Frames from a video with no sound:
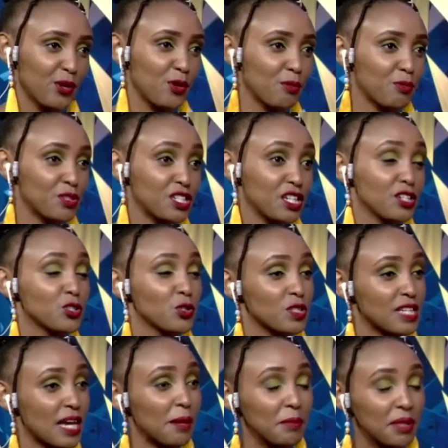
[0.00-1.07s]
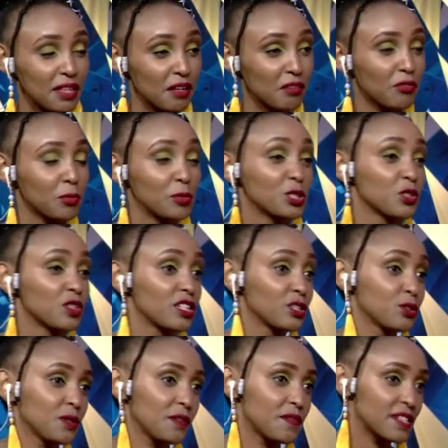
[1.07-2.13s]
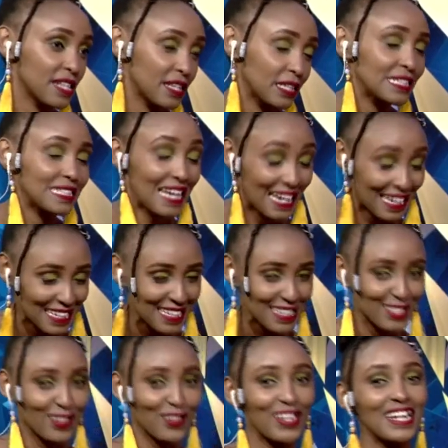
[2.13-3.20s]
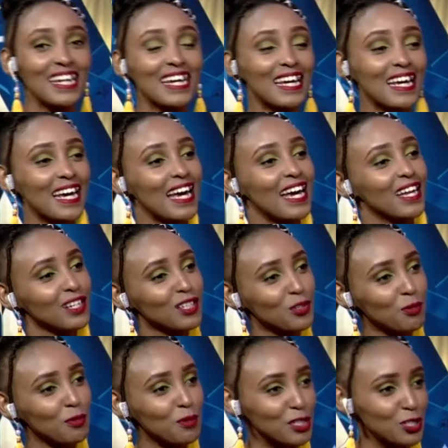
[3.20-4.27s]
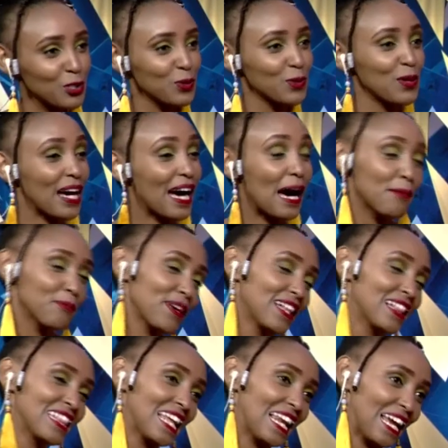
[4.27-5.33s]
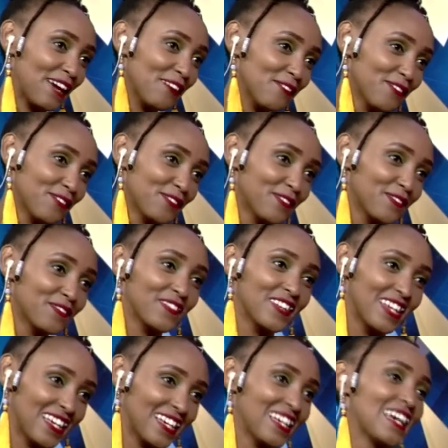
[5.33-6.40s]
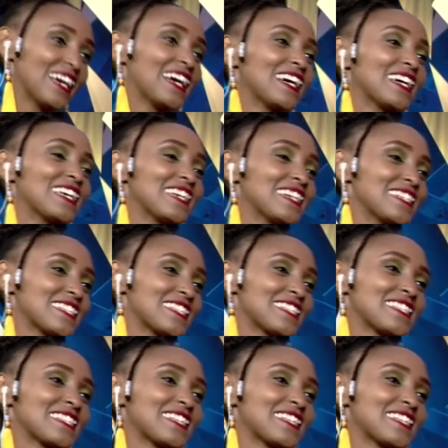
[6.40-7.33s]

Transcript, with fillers: We appreciate your time and the information that you have shared, and we wish you a happy, healthy life. Yes.